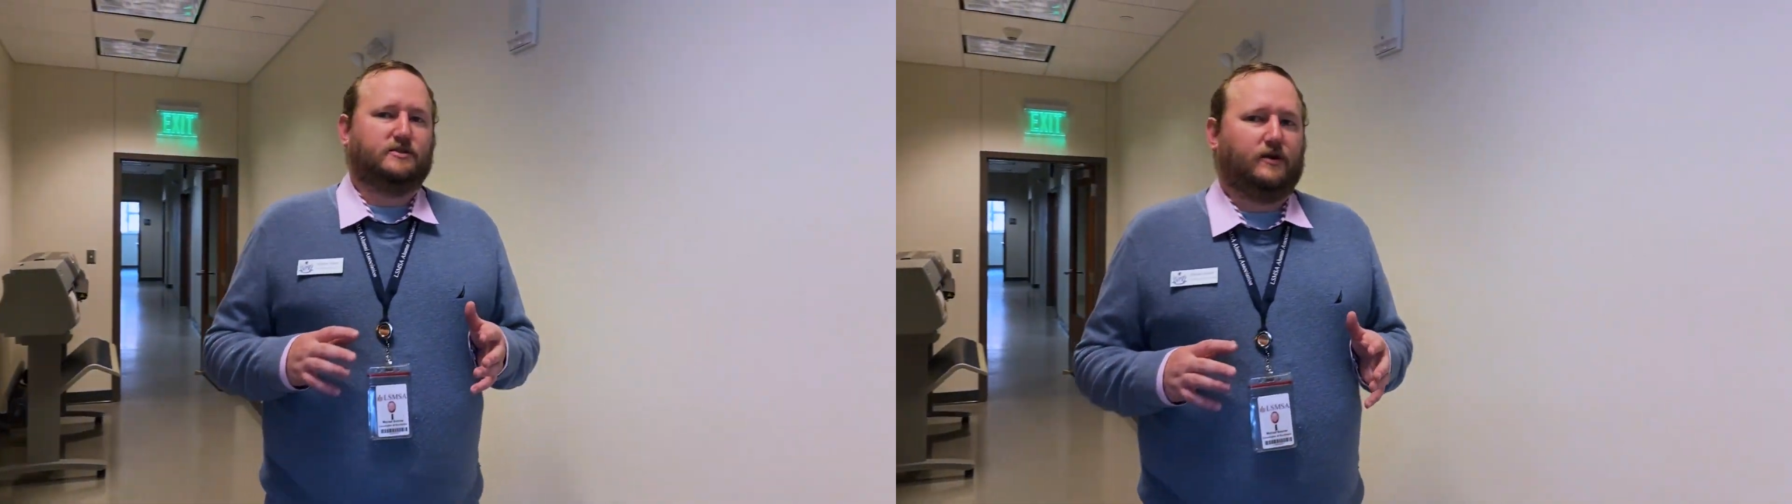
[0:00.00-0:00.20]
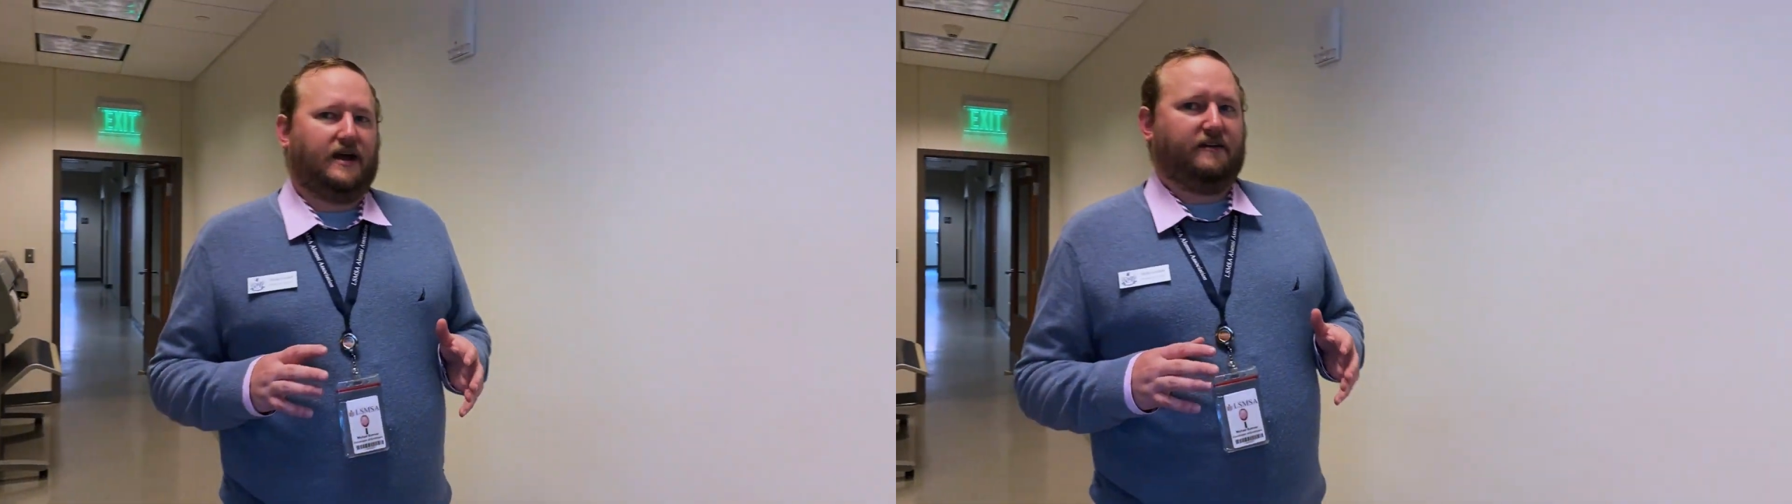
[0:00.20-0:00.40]

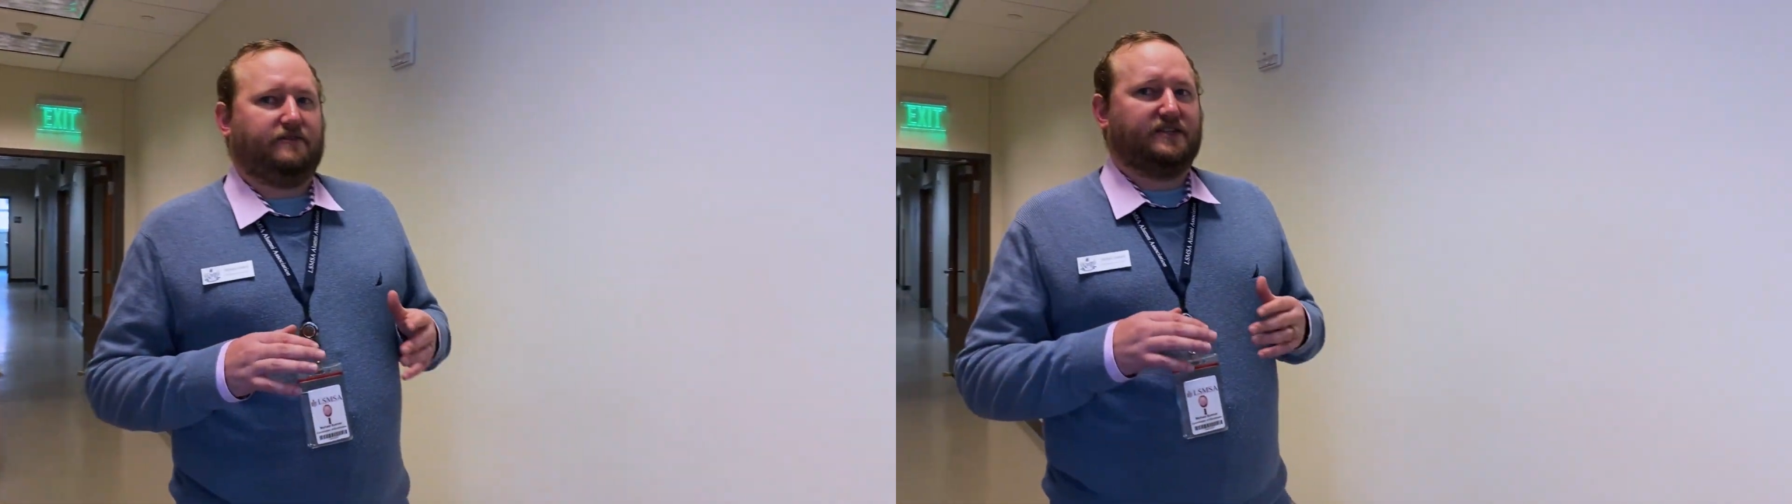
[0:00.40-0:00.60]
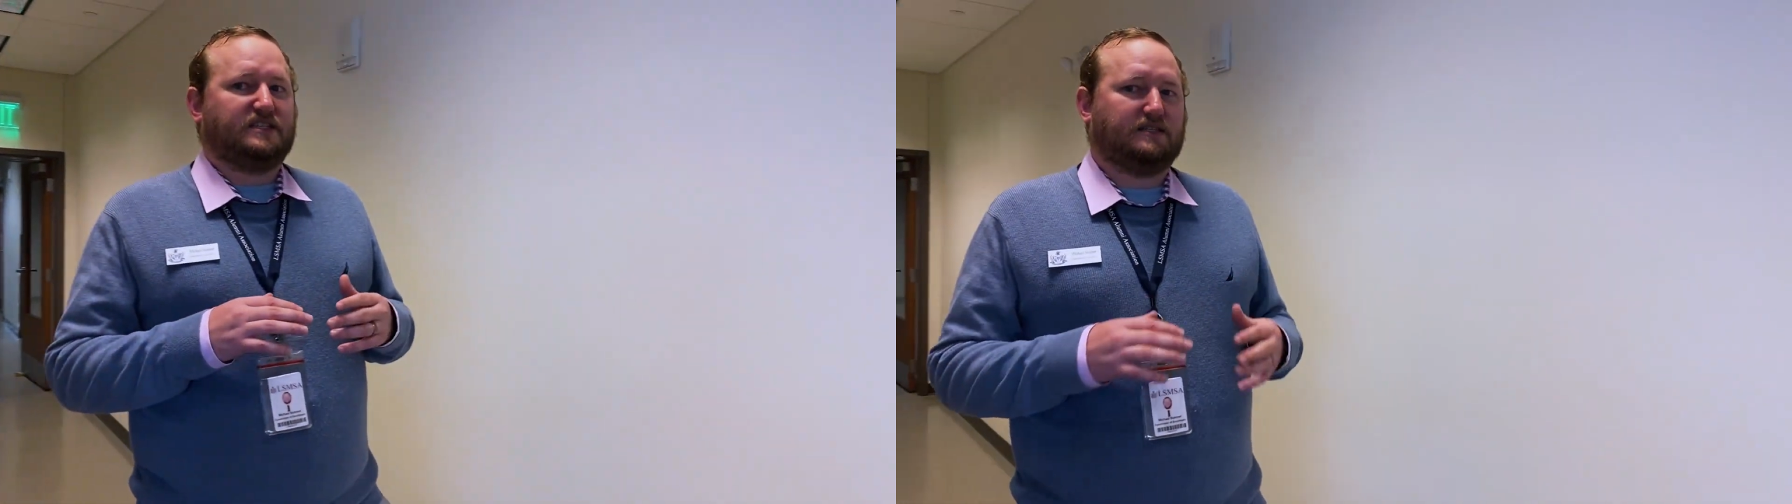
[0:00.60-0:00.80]
to have
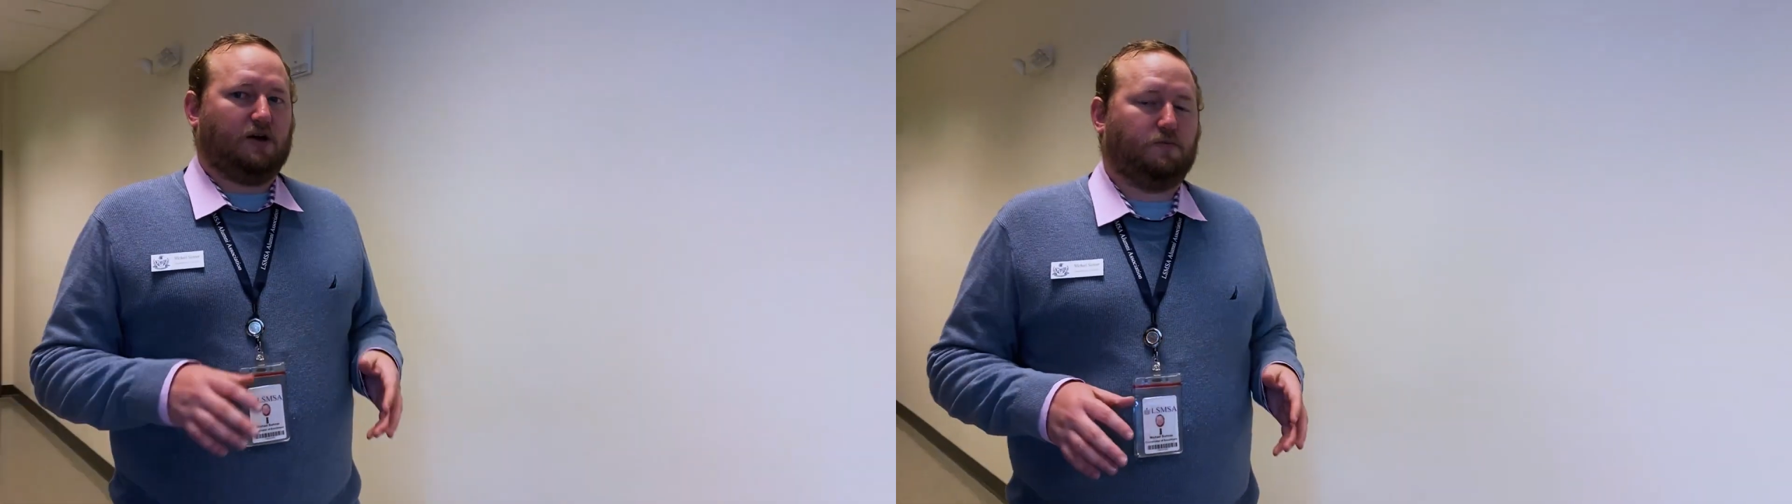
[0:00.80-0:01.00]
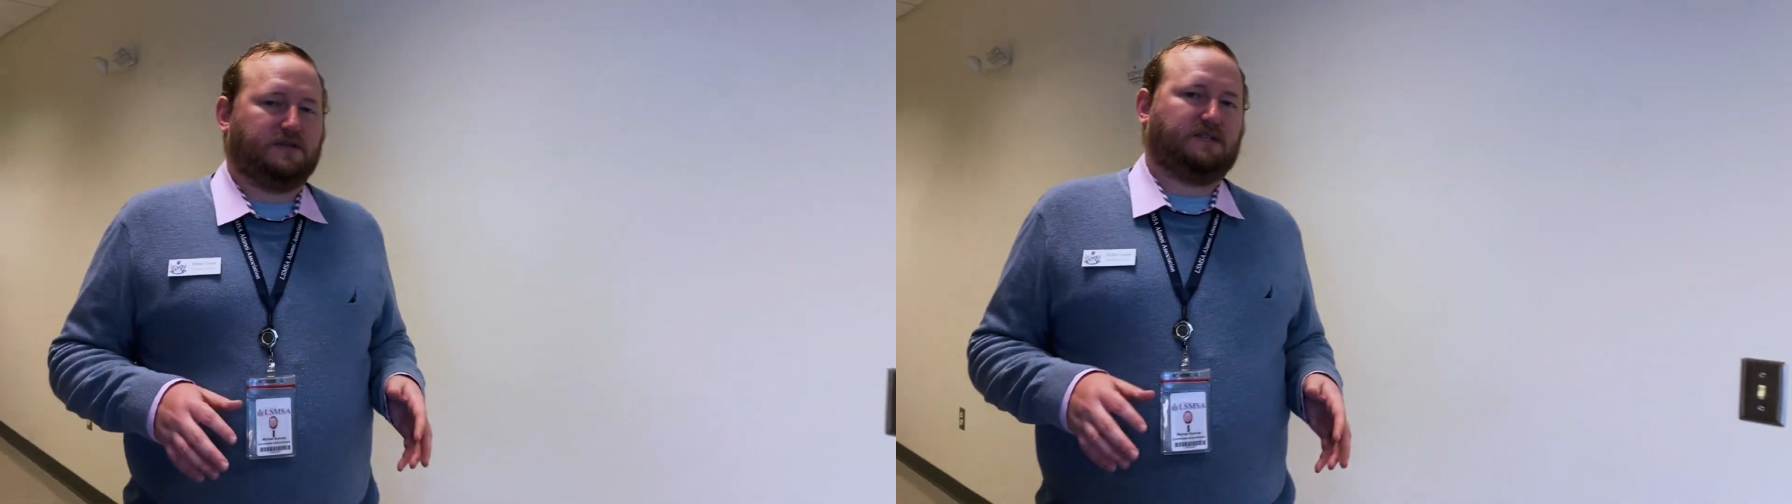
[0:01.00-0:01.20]
an
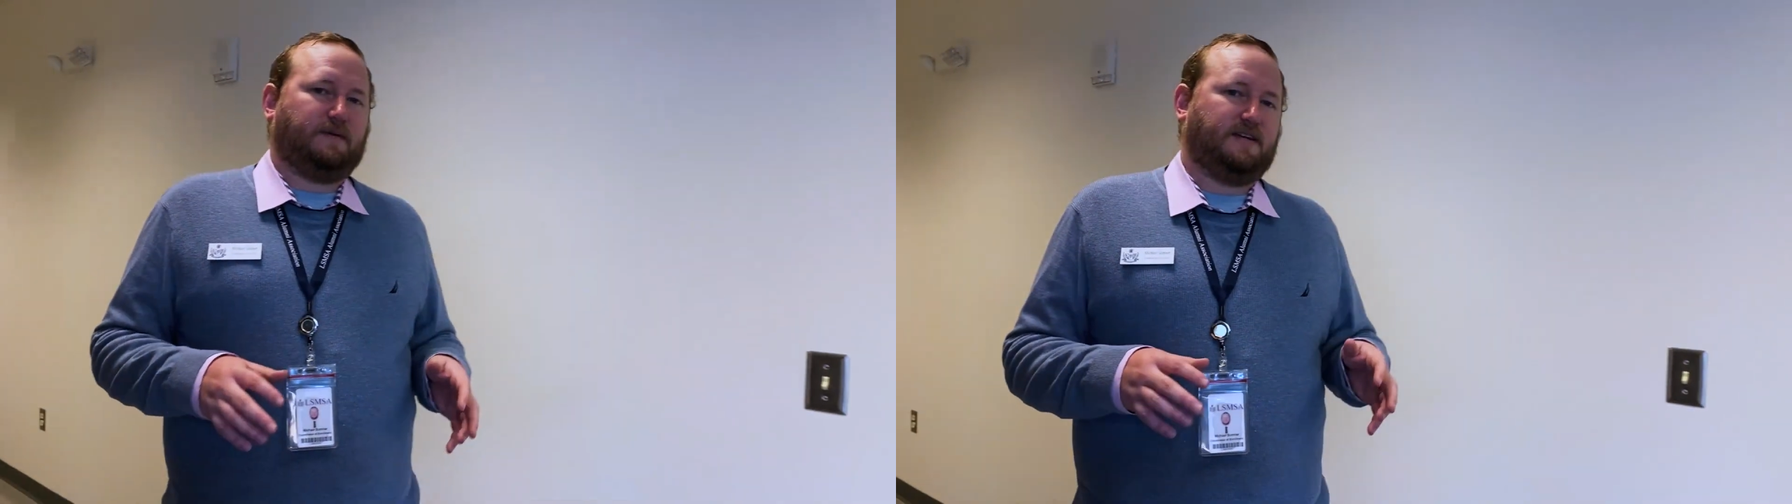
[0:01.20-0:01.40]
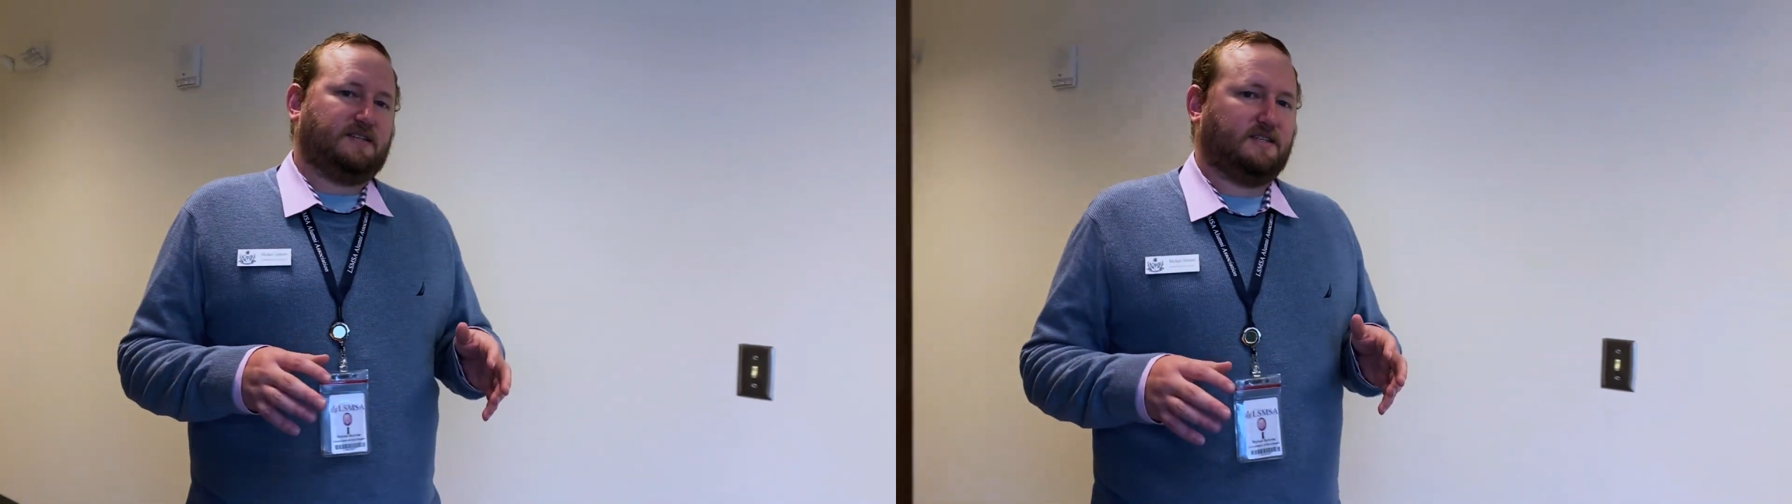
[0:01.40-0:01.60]
open
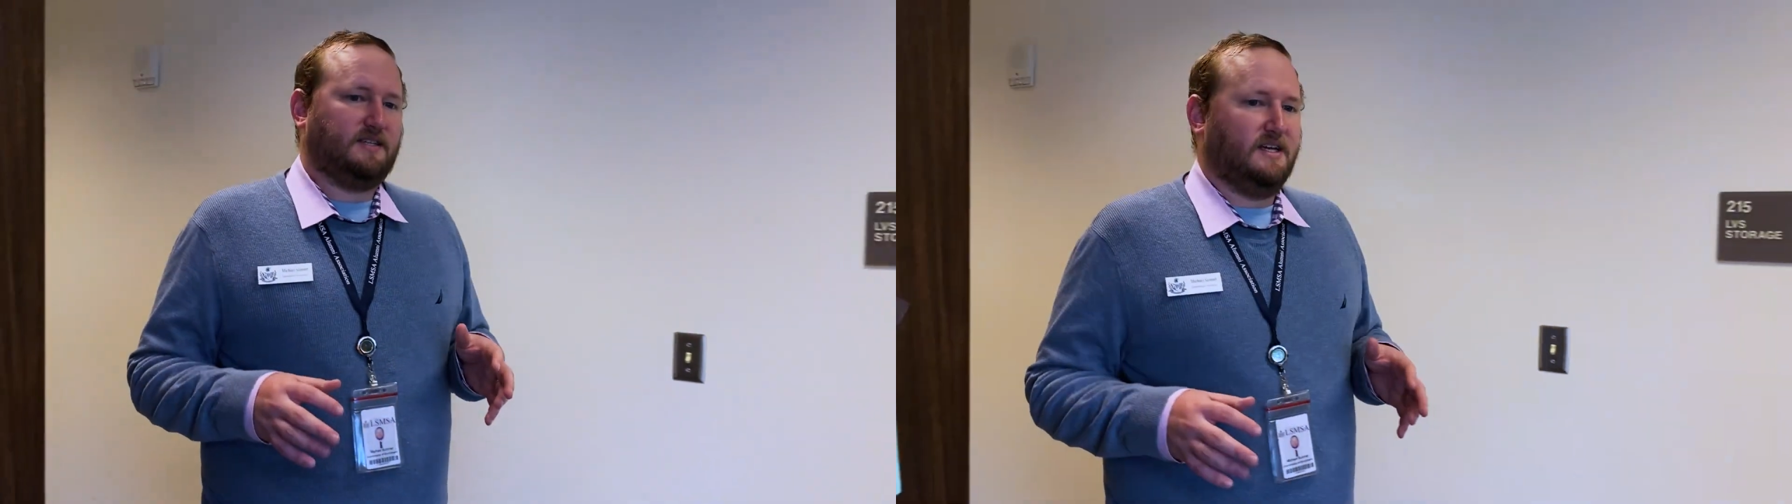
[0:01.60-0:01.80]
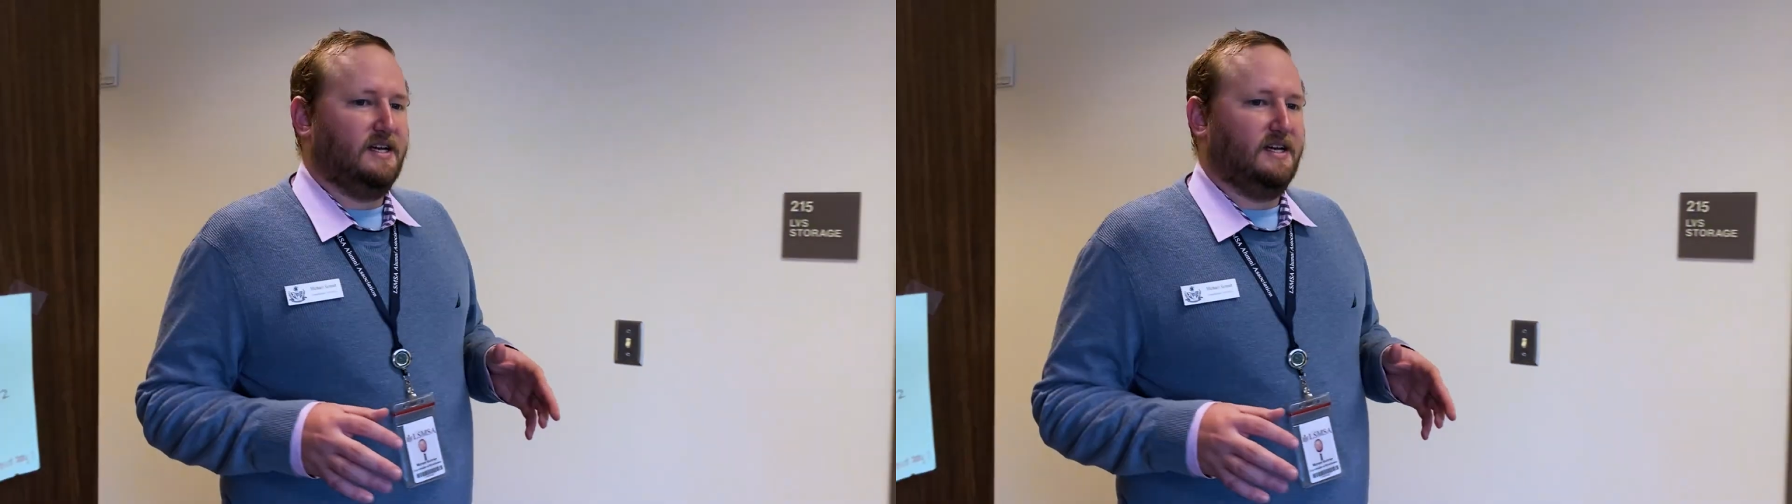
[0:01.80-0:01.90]
space